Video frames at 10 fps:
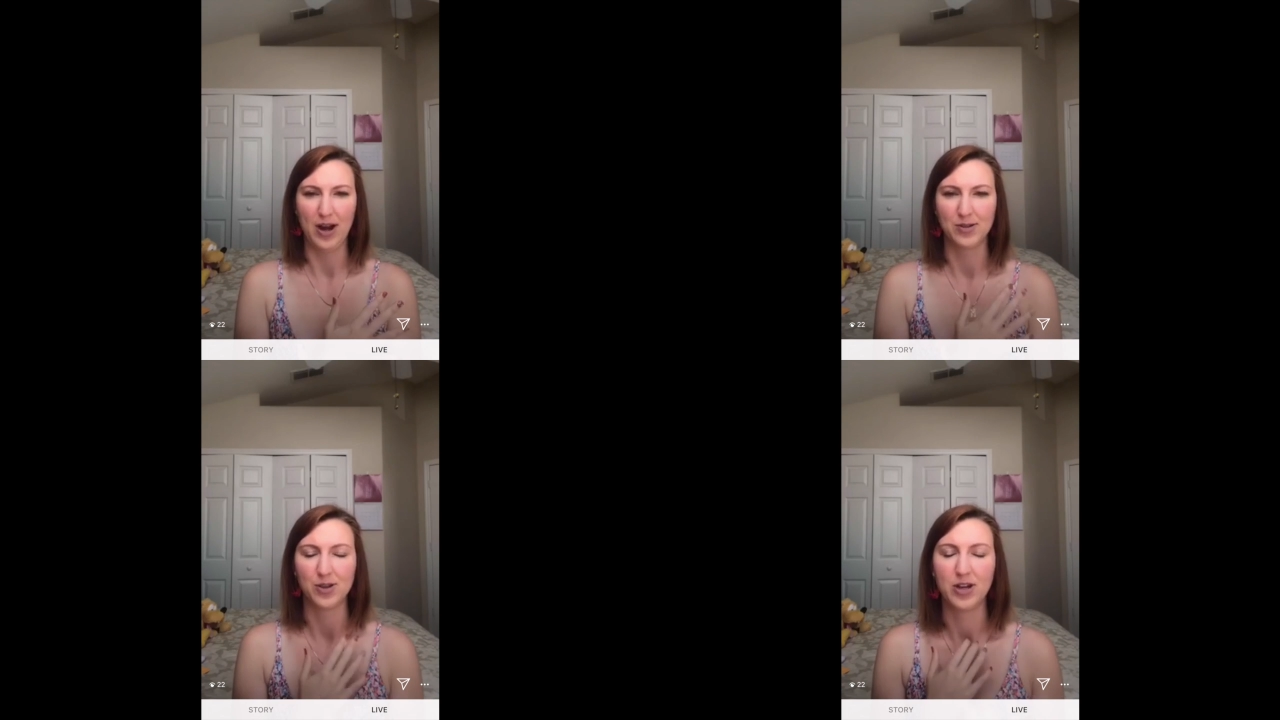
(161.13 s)

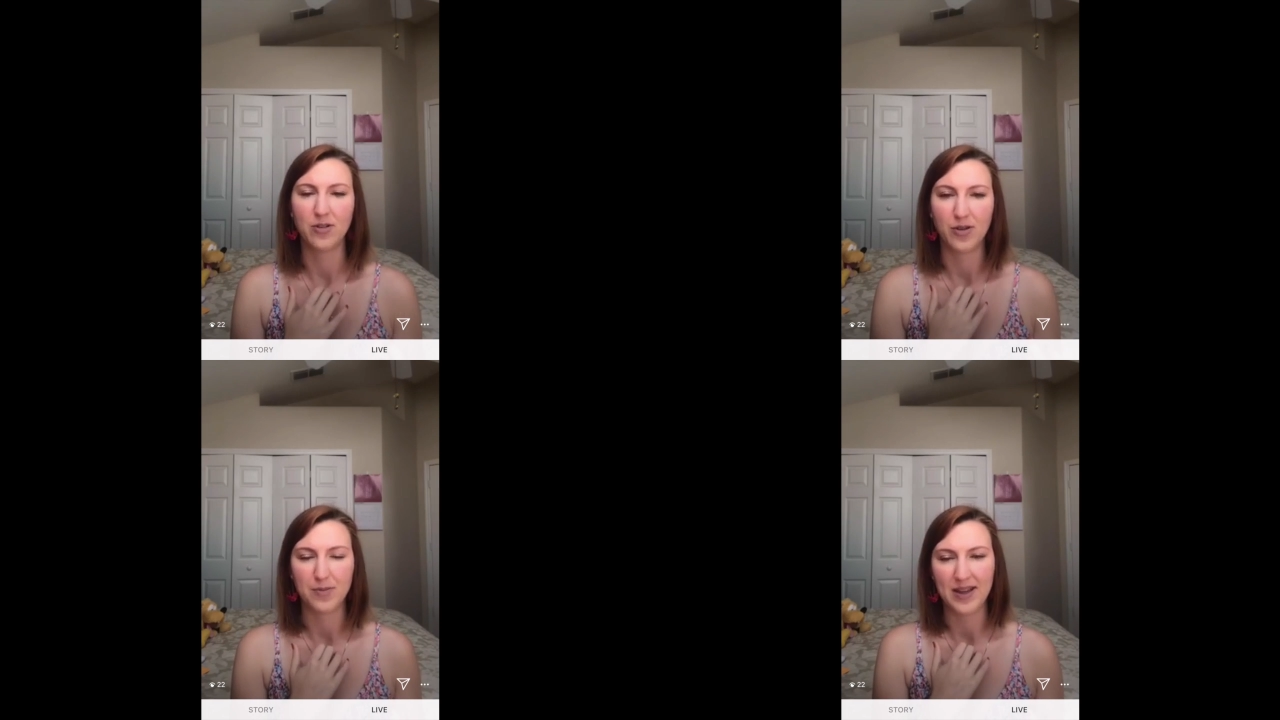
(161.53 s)
So I know
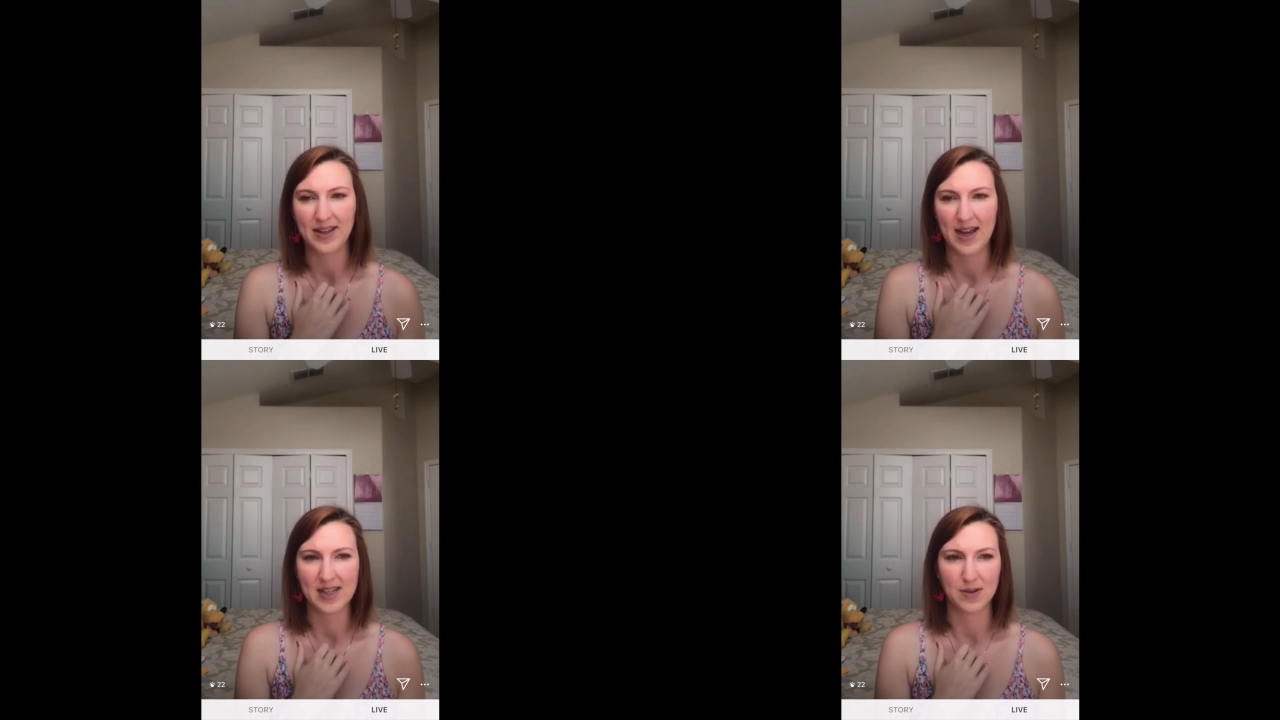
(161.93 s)
for me, like
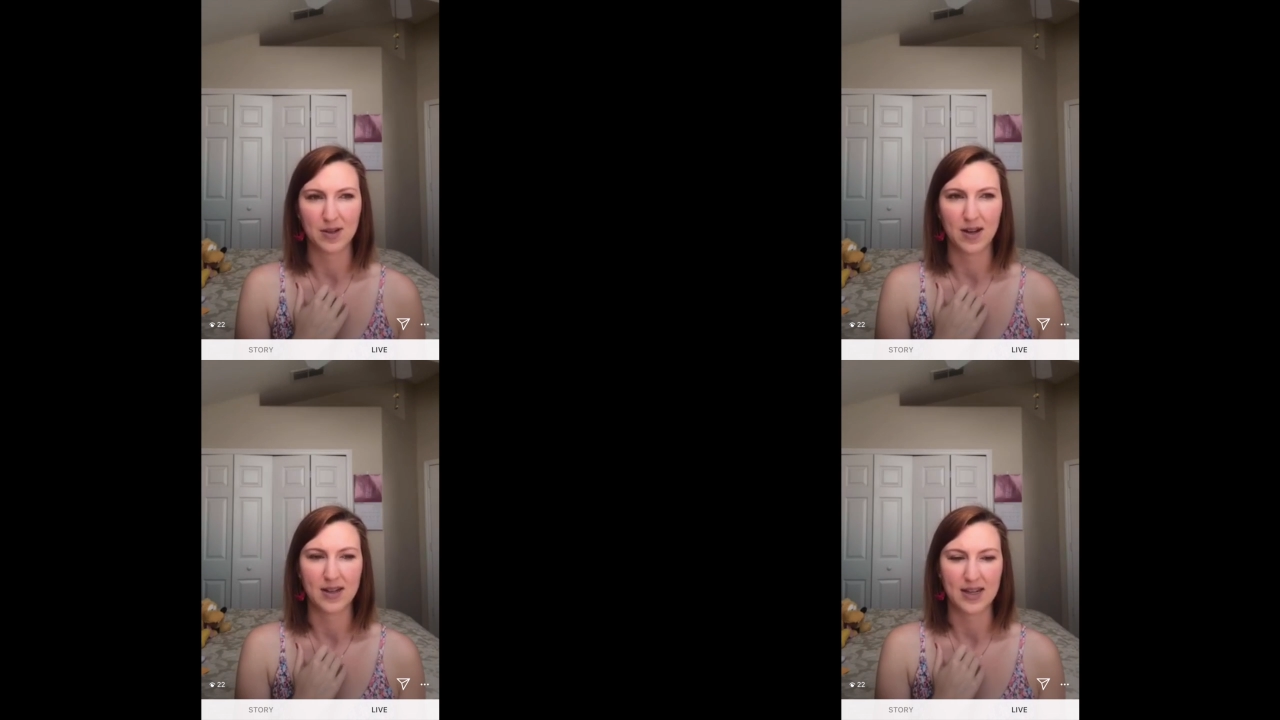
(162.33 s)
I spend a
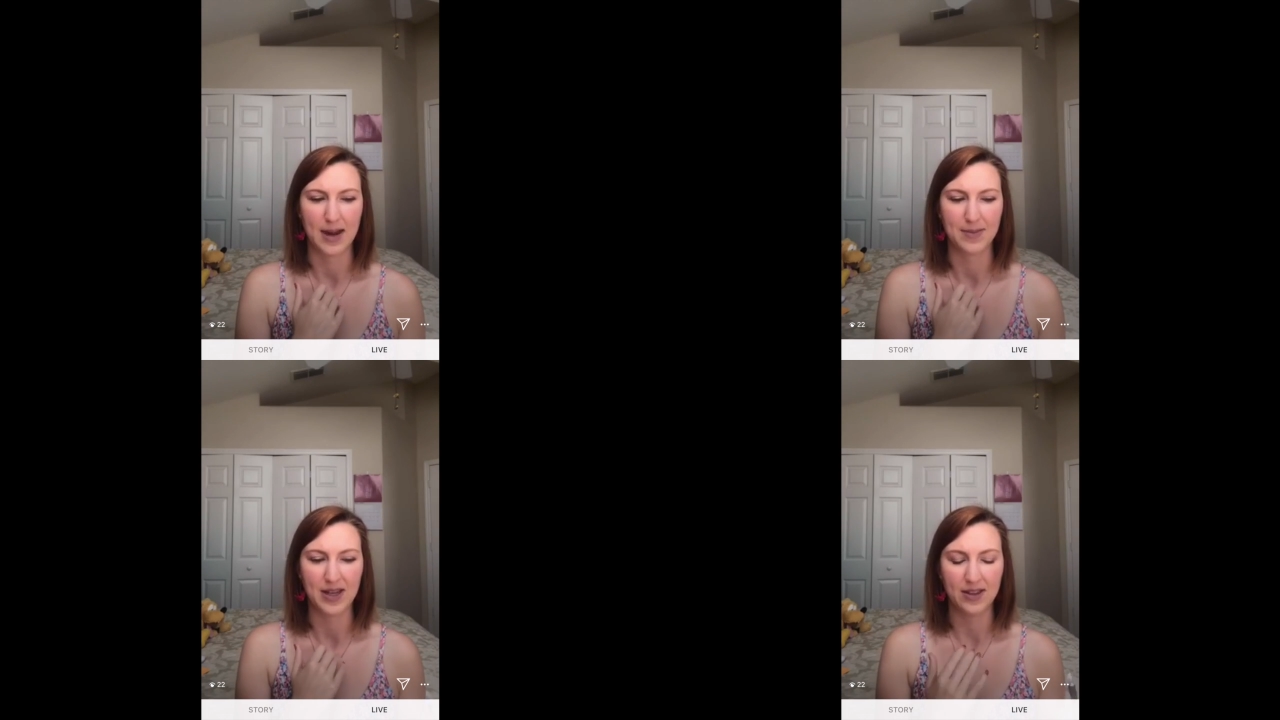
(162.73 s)
lot of time
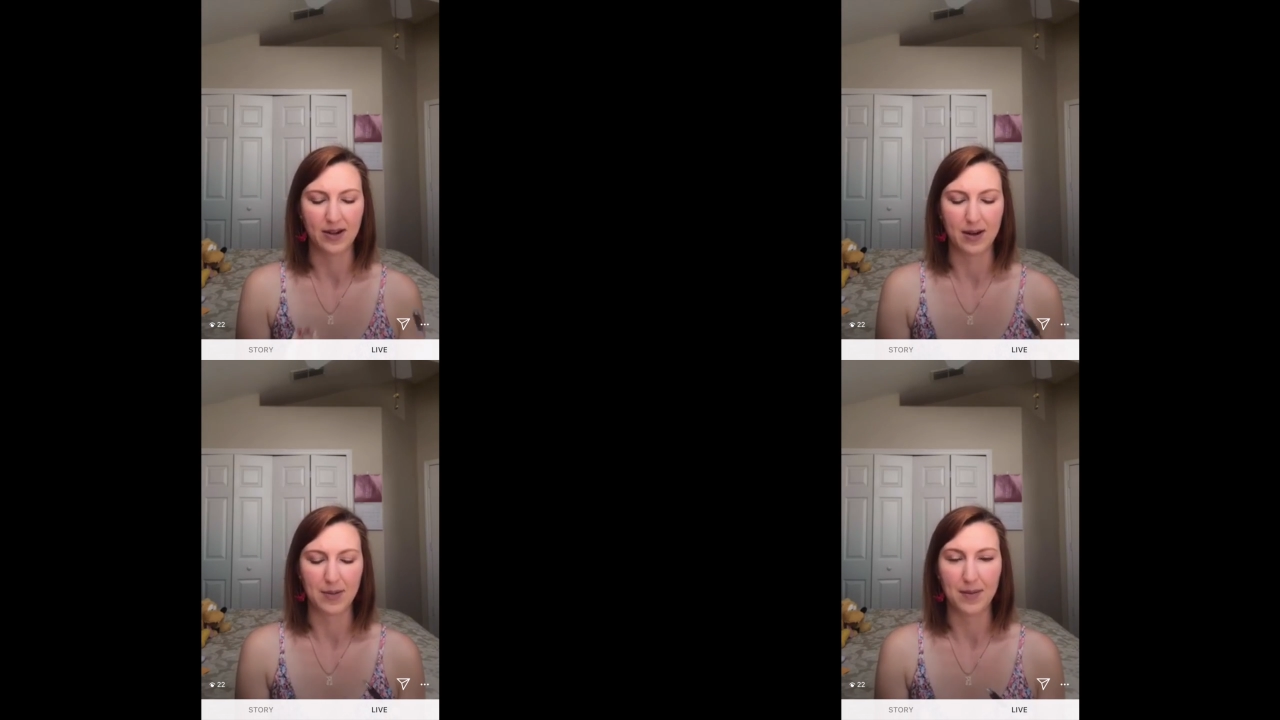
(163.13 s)
either
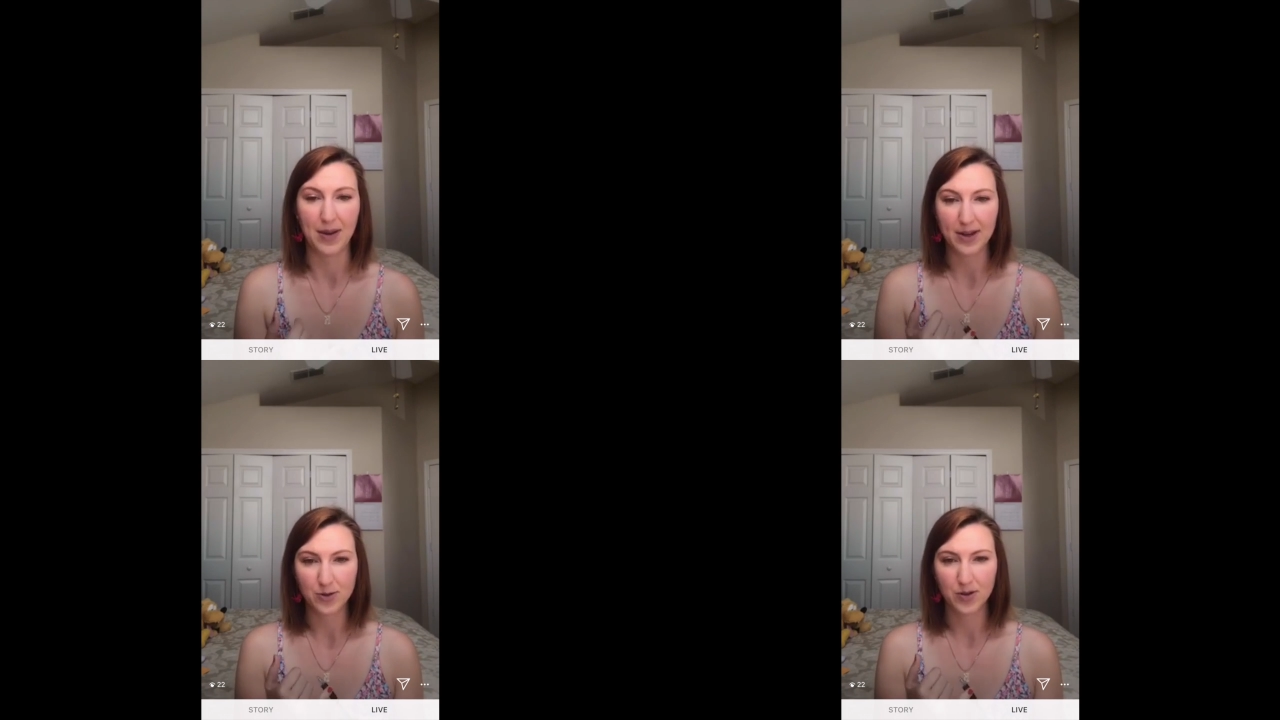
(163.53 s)
in my
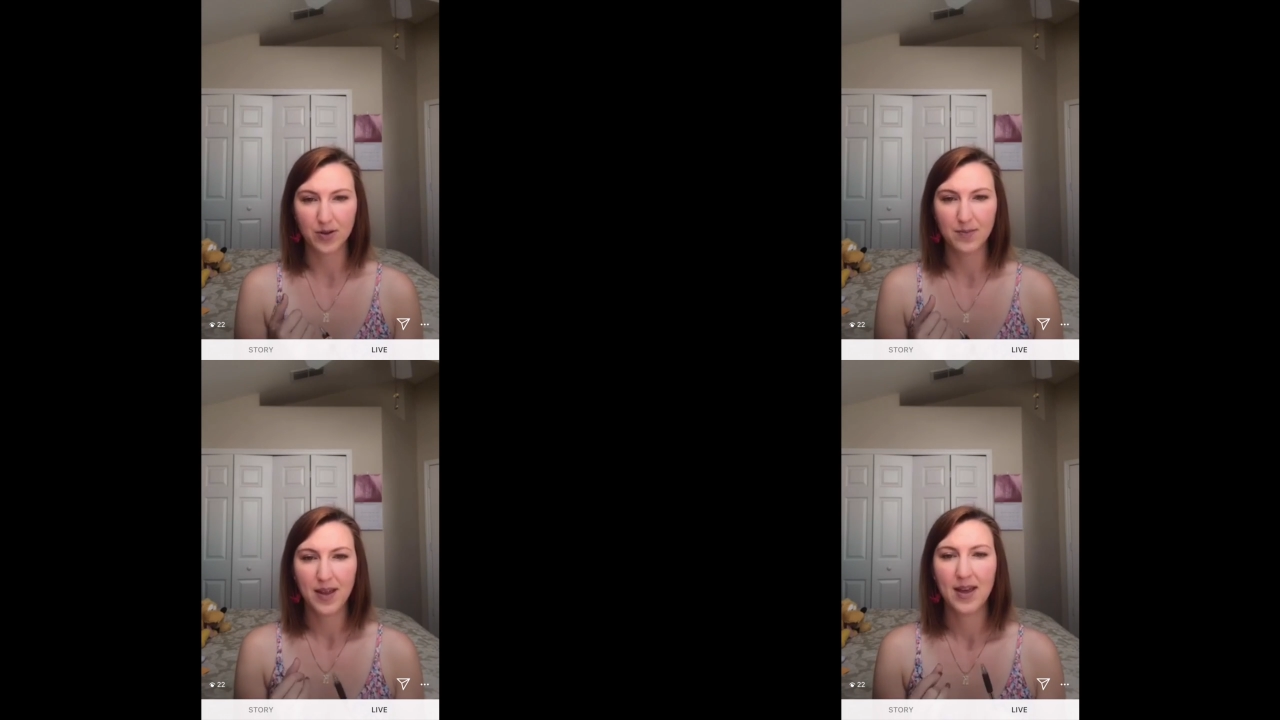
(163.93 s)
bedroom,